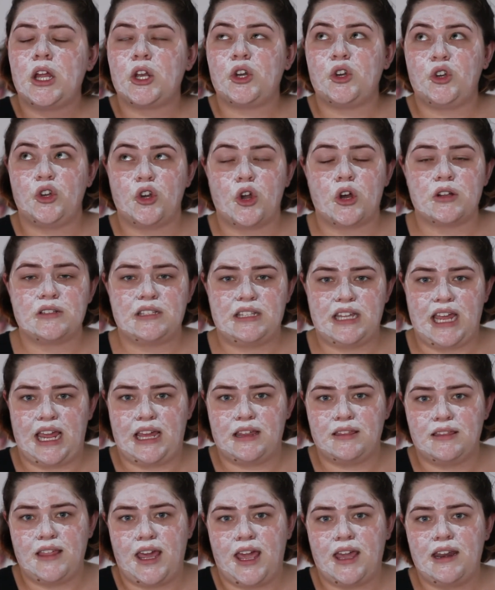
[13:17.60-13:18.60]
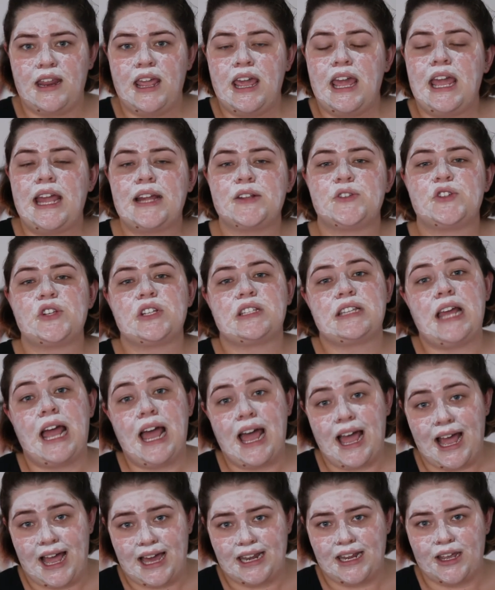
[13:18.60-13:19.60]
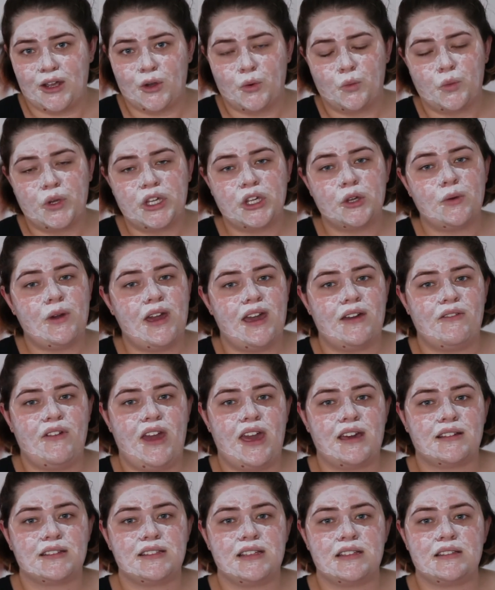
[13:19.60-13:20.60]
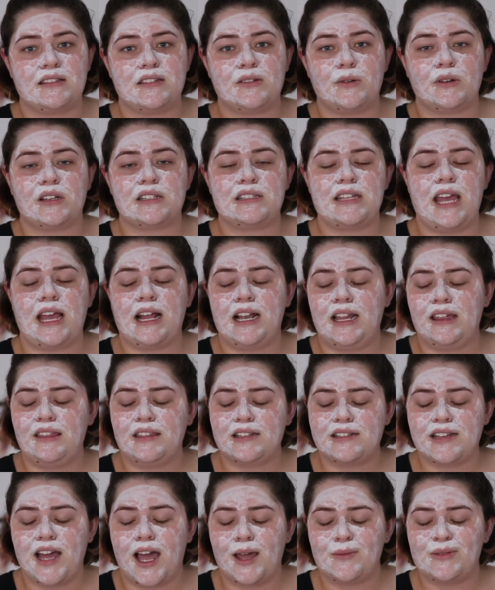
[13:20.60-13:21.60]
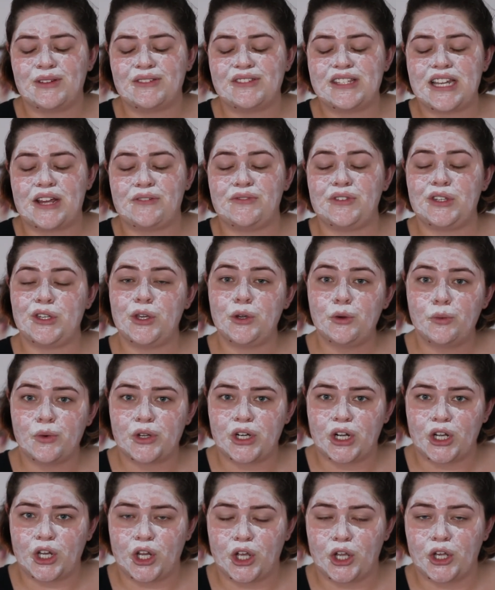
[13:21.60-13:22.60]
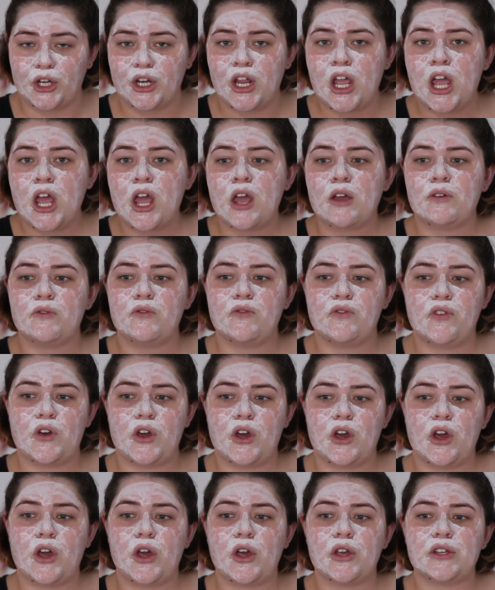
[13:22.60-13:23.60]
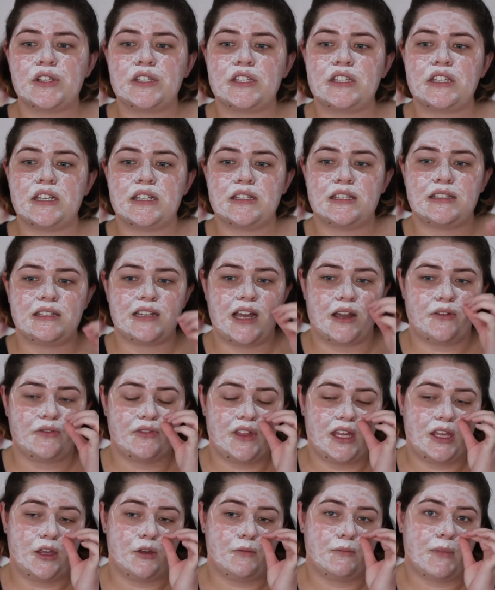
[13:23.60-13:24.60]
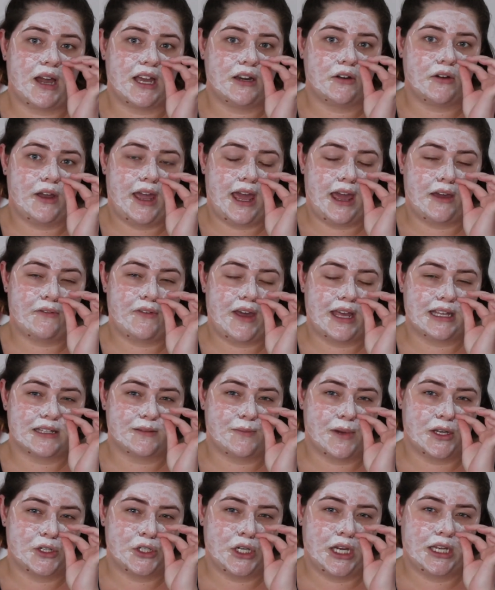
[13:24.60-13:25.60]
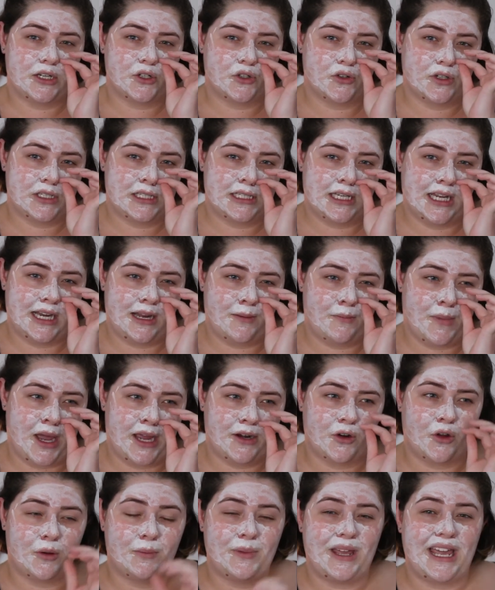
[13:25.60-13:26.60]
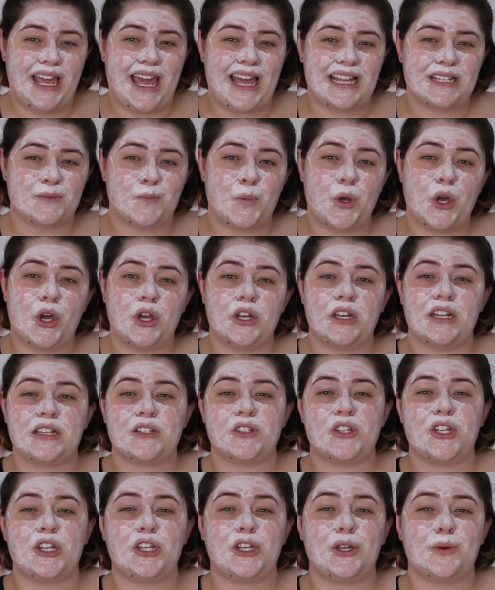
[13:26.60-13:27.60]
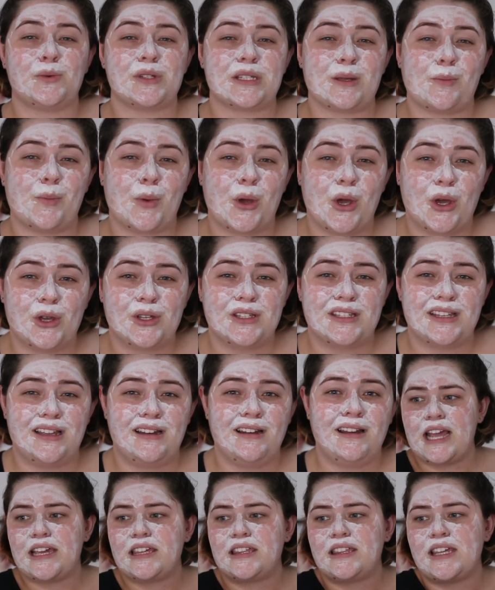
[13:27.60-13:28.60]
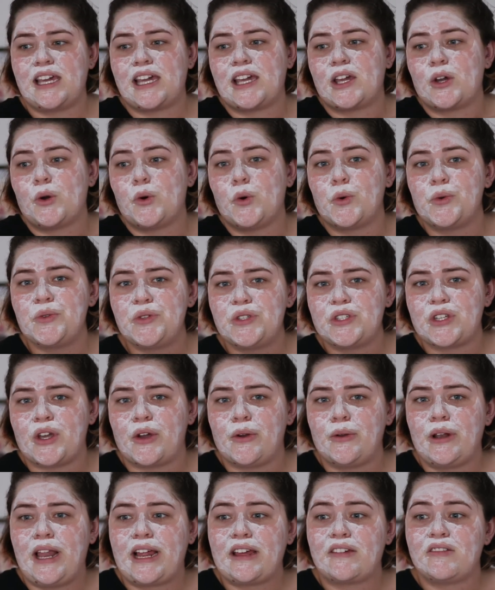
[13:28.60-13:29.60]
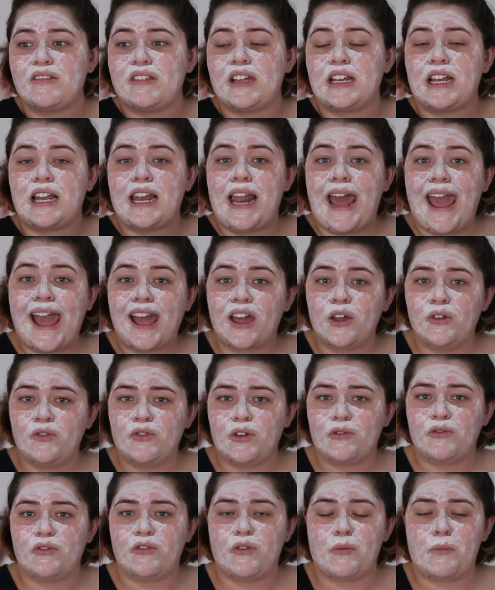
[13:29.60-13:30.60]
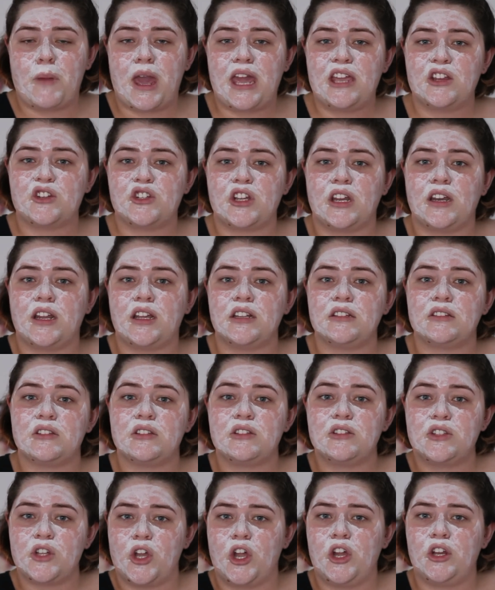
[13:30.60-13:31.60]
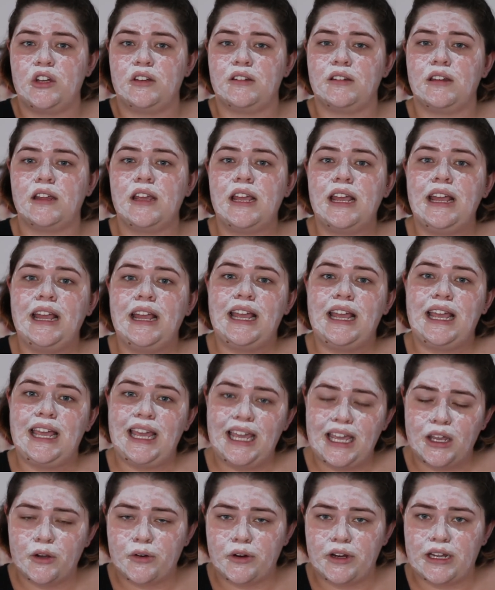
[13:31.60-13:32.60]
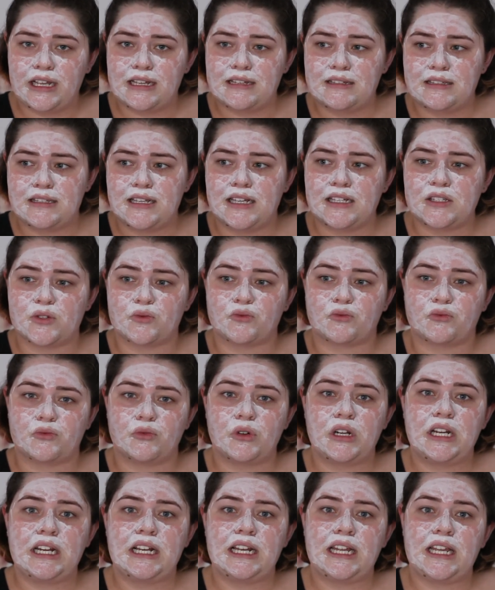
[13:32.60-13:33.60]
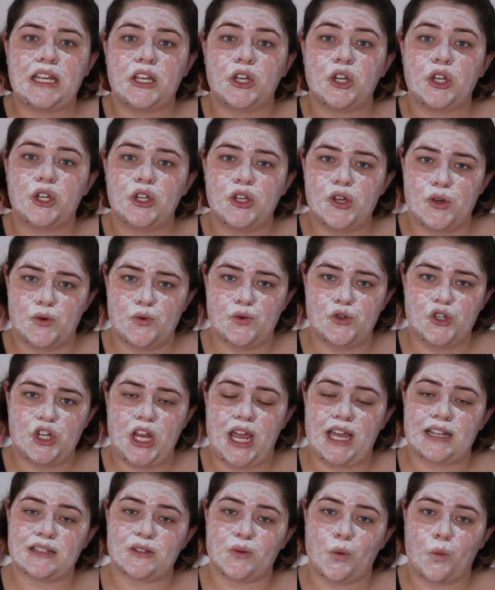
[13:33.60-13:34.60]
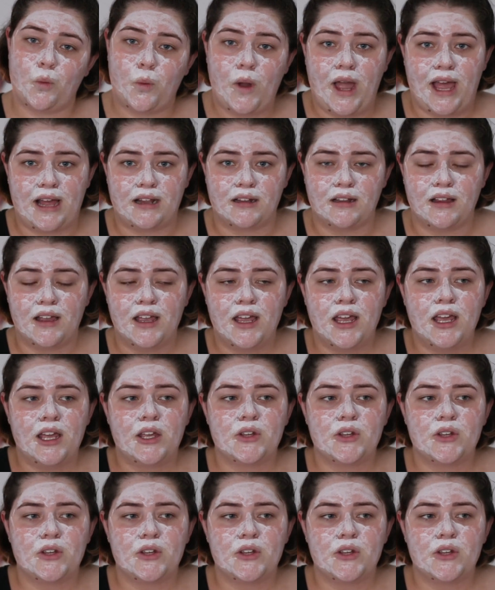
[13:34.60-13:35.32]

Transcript: Not saying that. It's just harder when you have access to exactly the type of stuff you want to learn versus stuff that you might not have as much interest in. It might not be as pertinent to you as a person. I think also like the lack of information in certain areas is really huge as well.